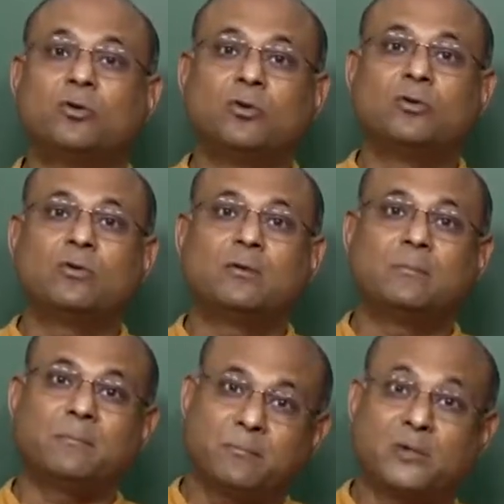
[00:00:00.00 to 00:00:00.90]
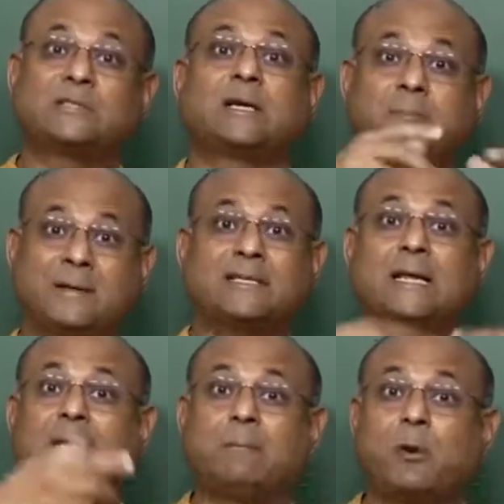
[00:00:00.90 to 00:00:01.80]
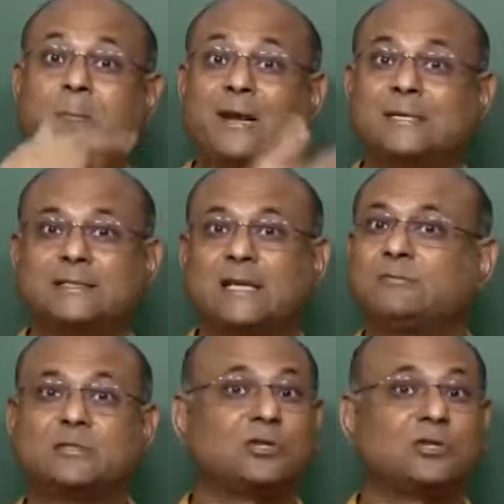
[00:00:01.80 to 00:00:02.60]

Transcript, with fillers: to project, basically propel itself.